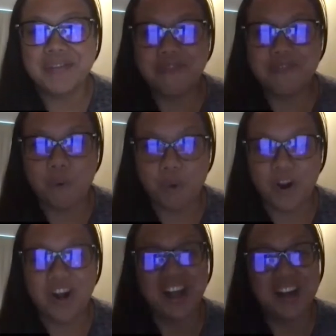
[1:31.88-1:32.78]

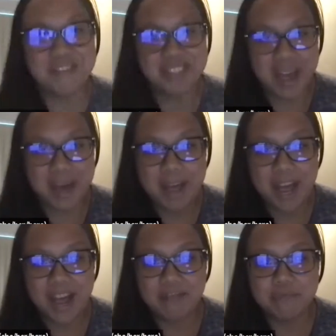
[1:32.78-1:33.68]
4 of them
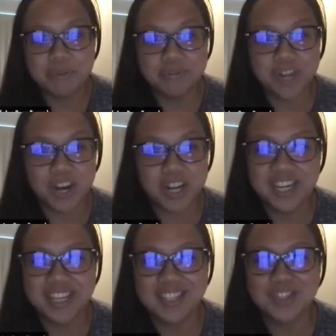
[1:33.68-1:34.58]
have moved on
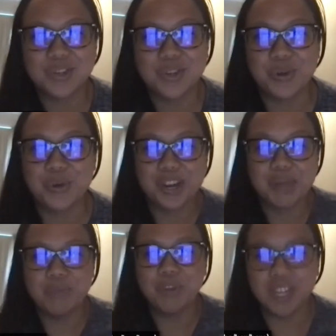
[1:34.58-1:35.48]
to
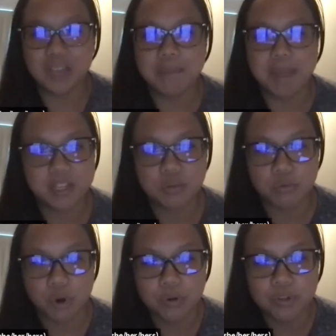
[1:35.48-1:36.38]
community-based
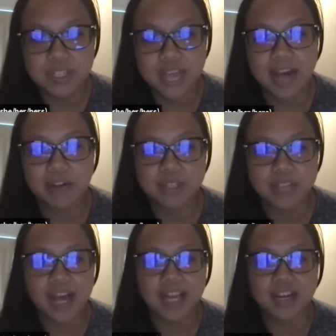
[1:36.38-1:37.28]
roles
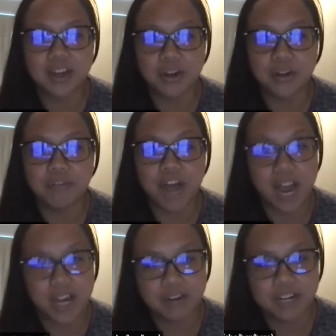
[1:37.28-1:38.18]
outside of
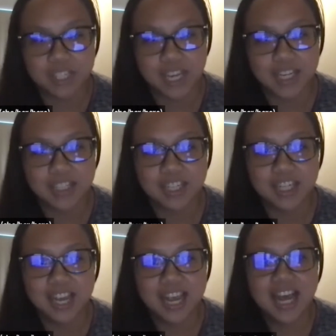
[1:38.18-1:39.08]
higher education,
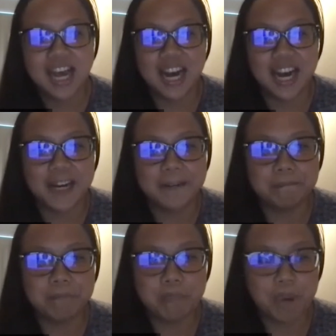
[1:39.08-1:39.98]

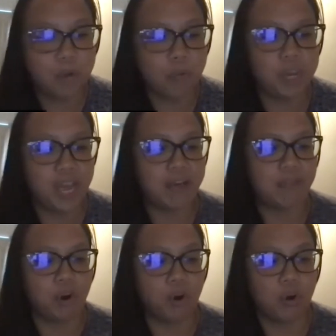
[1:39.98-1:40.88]
but we have
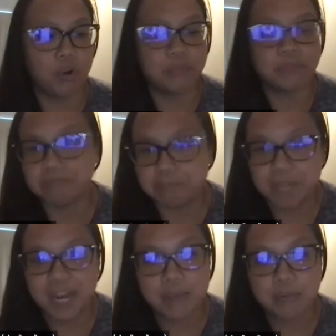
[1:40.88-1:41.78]
all
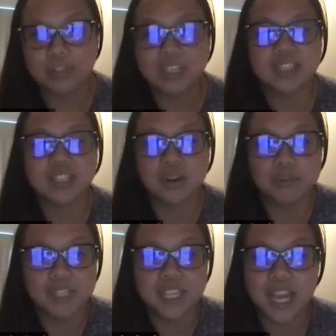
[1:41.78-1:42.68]
been able to still
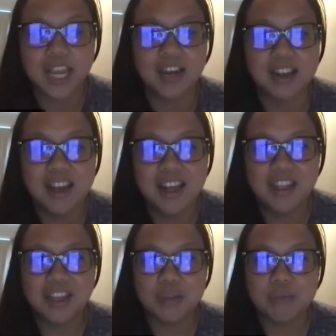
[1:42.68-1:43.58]
retain the
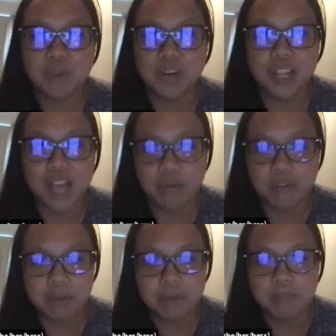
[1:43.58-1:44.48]
community that
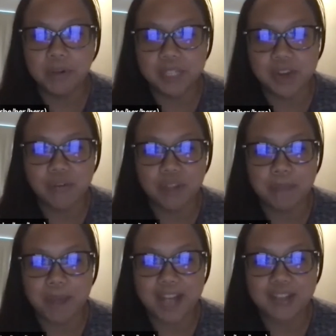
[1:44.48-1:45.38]
we've been building over the
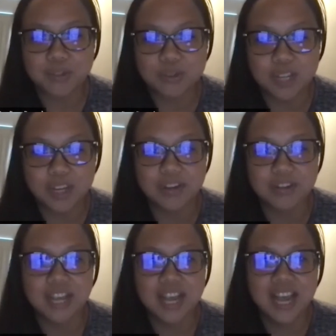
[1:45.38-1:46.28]
past 2 years
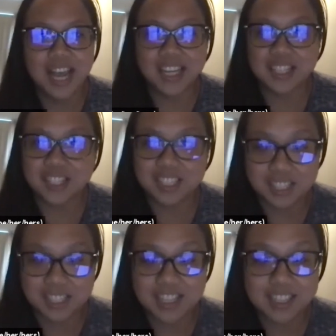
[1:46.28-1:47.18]
and
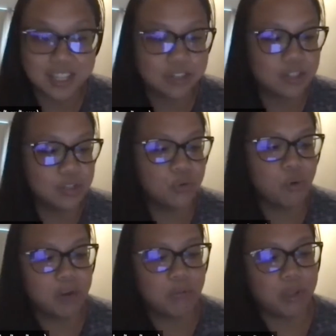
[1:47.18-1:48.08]
continue to
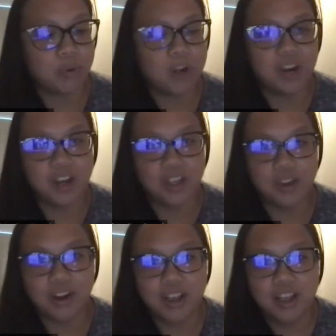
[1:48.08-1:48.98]
join with one
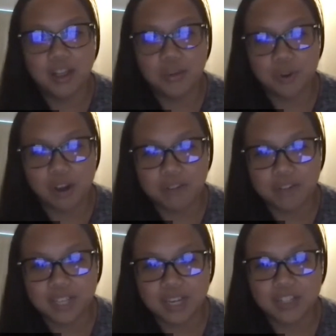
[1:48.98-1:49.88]
another through
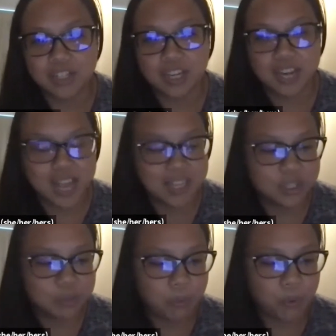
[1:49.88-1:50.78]
conversation and
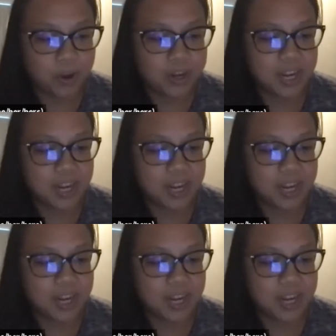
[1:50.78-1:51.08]
support.